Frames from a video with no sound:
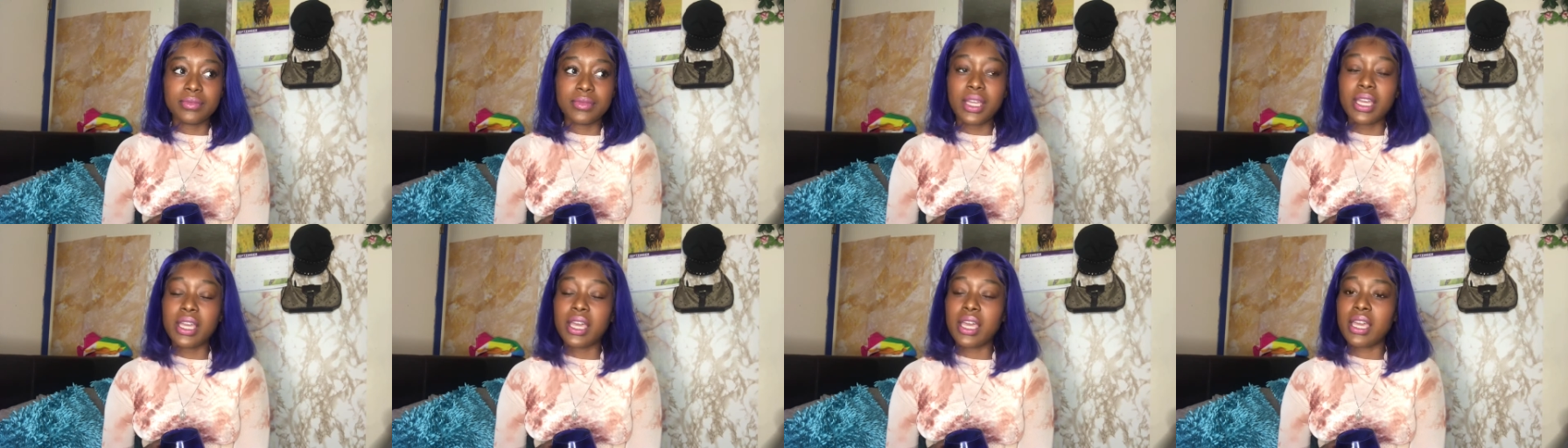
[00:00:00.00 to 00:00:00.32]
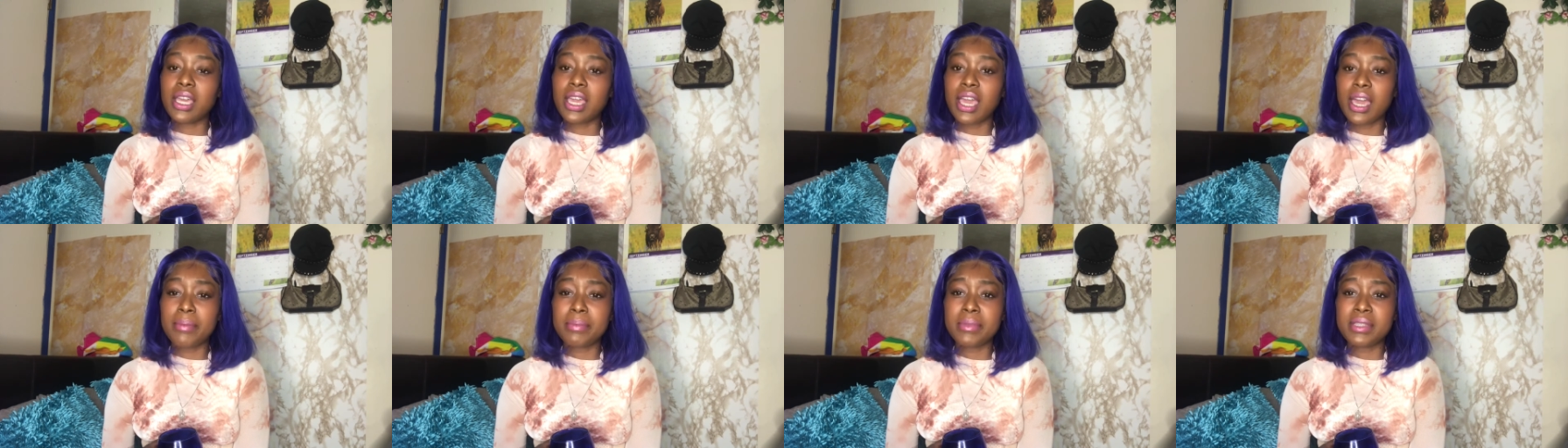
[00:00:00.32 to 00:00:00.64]

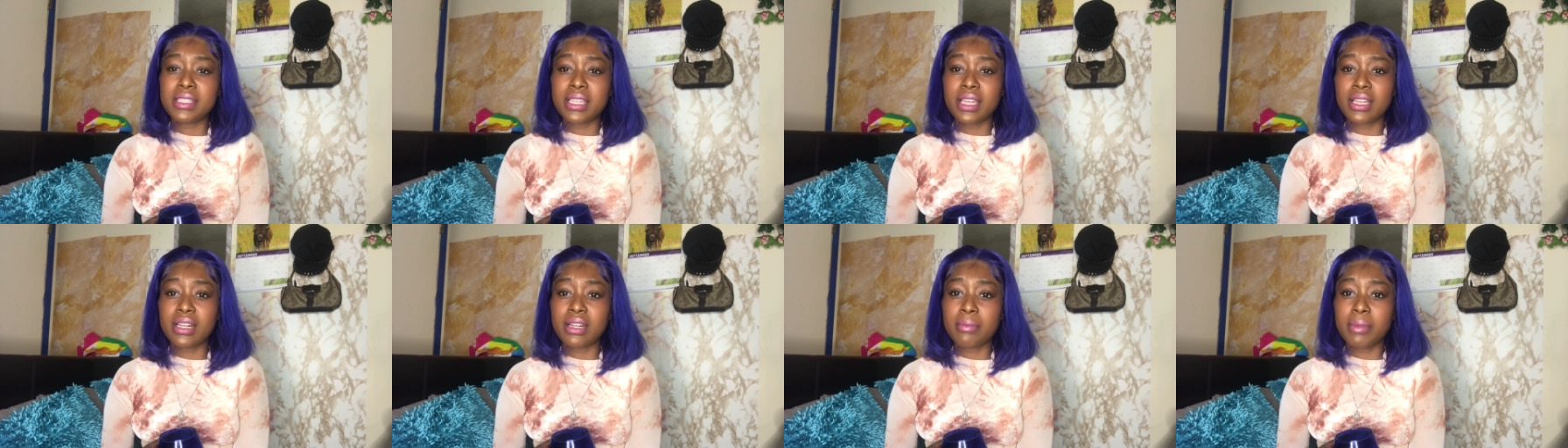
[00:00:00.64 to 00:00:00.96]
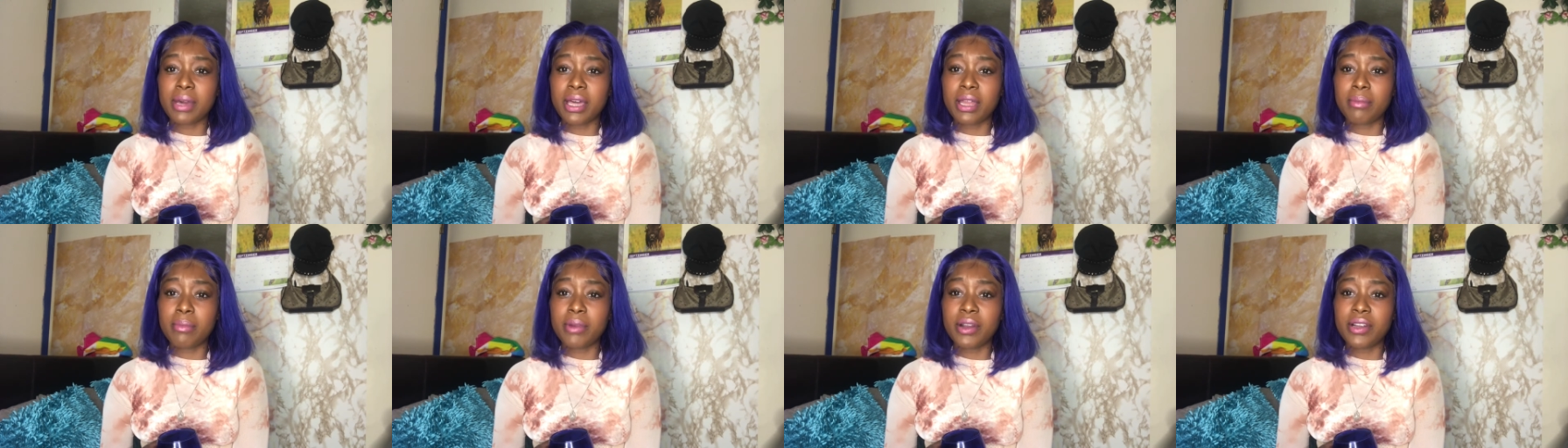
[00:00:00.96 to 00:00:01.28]
he had me standing
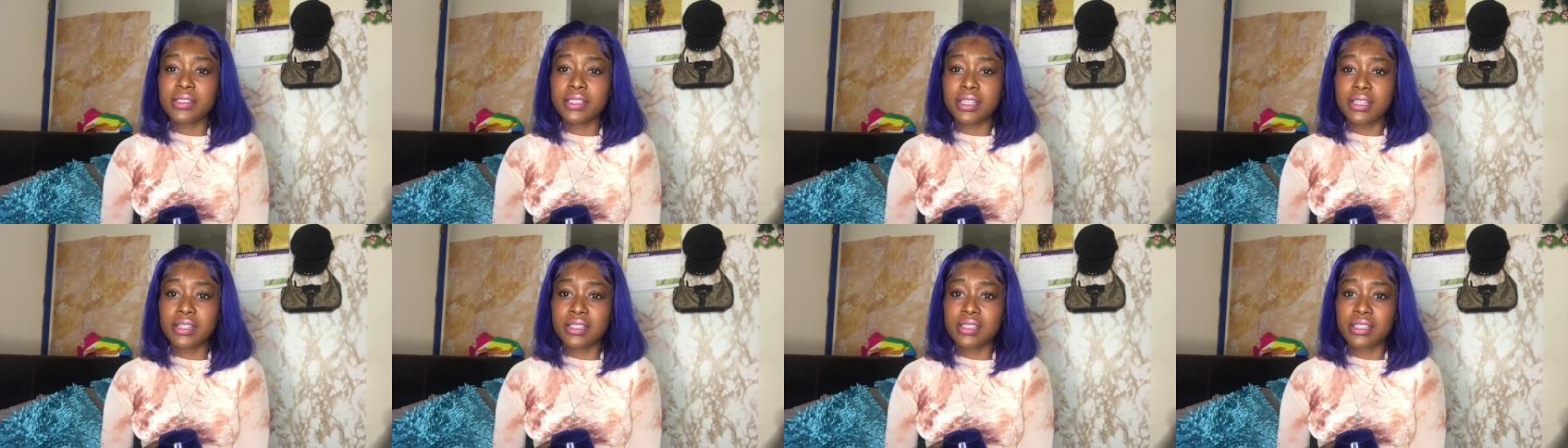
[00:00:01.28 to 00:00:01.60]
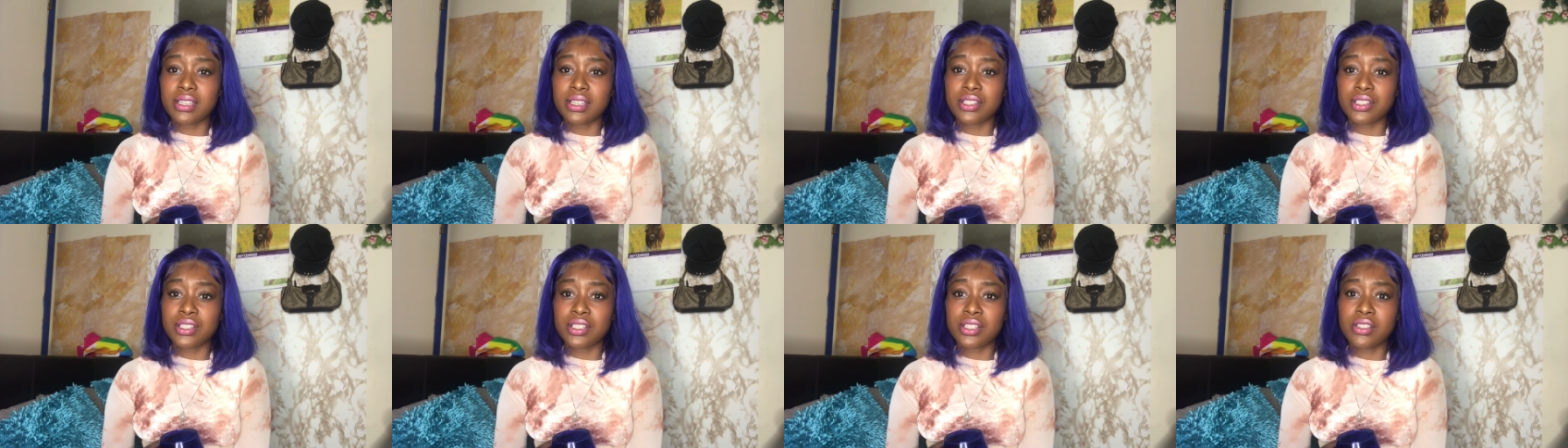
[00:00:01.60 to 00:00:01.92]
by the bartender
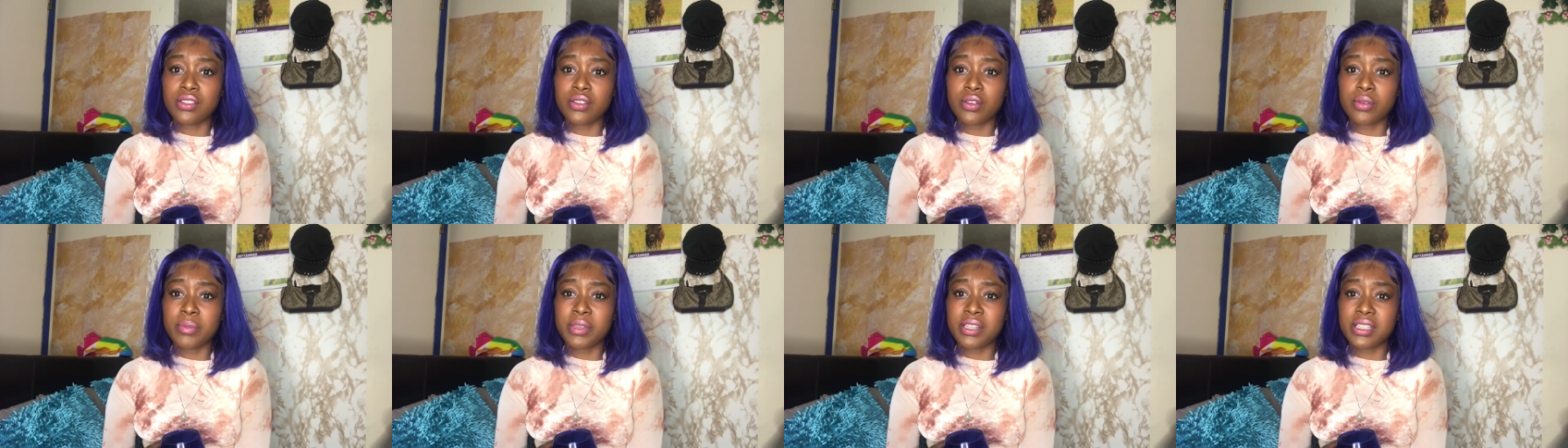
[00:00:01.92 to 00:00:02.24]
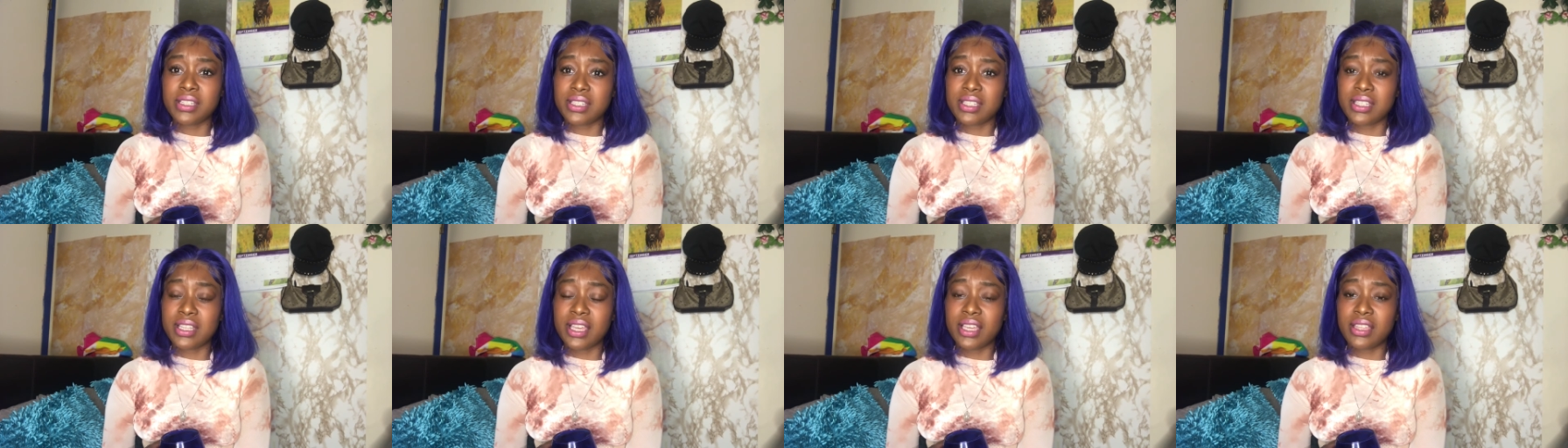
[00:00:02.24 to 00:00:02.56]
section he told me to
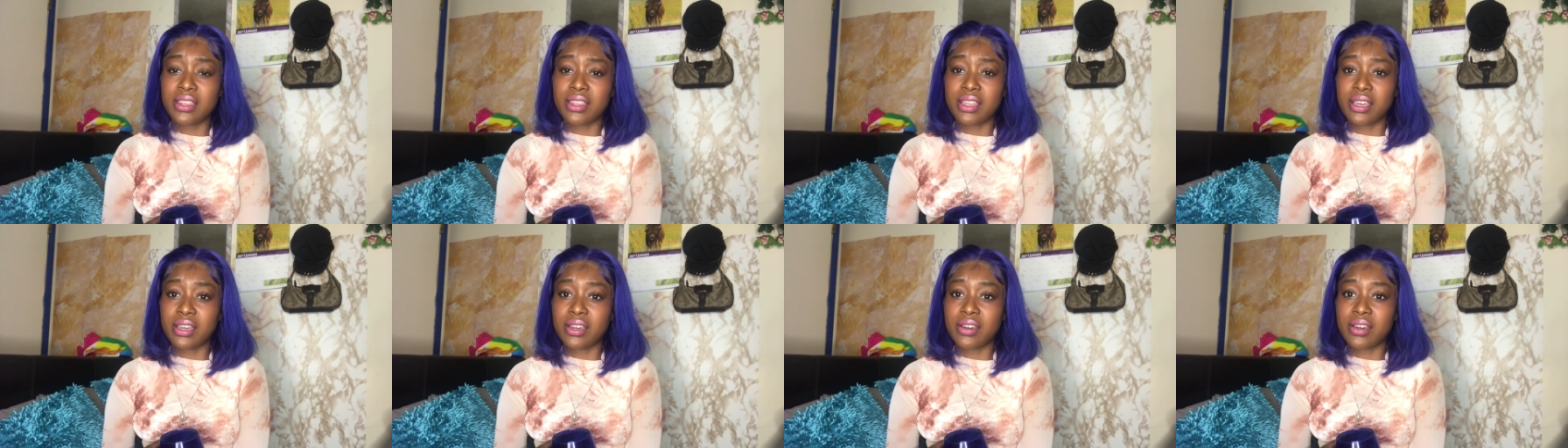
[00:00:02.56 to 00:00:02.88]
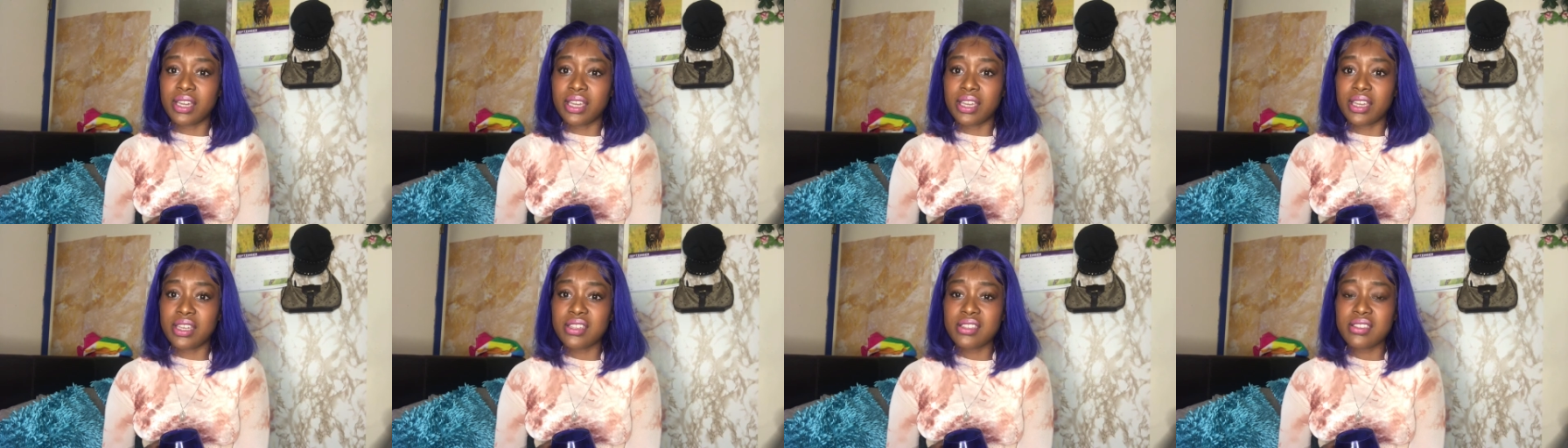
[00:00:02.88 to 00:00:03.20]
stay there i
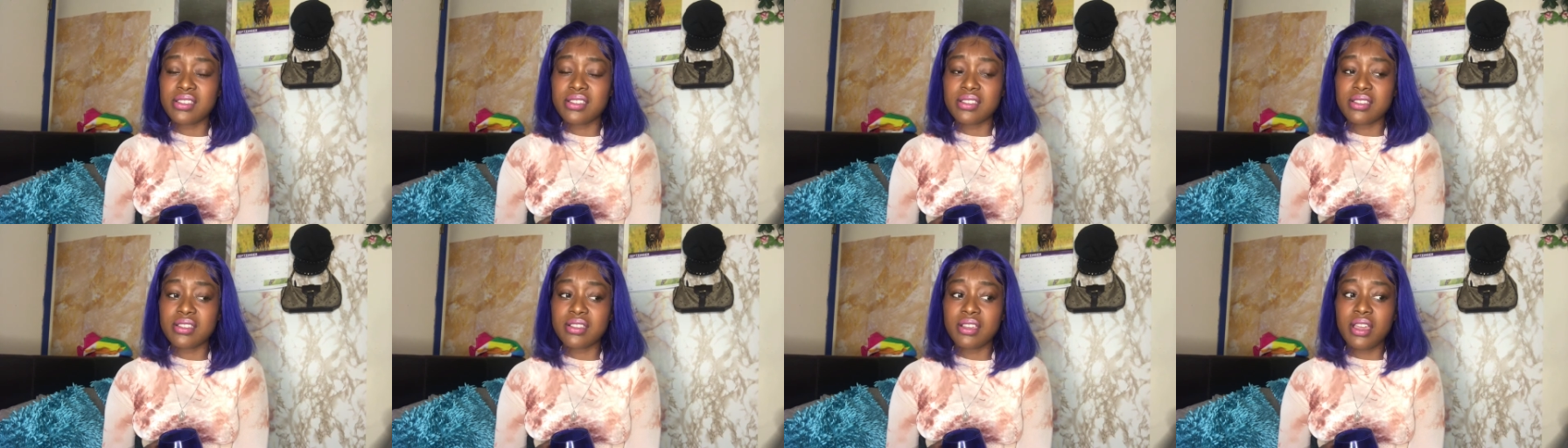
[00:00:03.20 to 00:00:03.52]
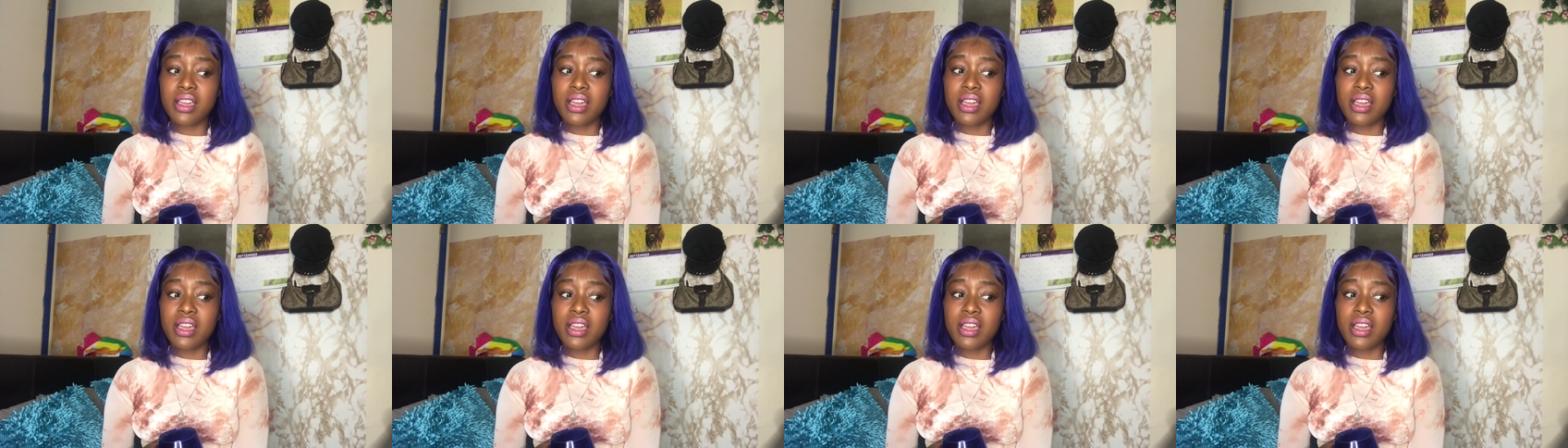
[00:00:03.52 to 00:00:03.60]
guess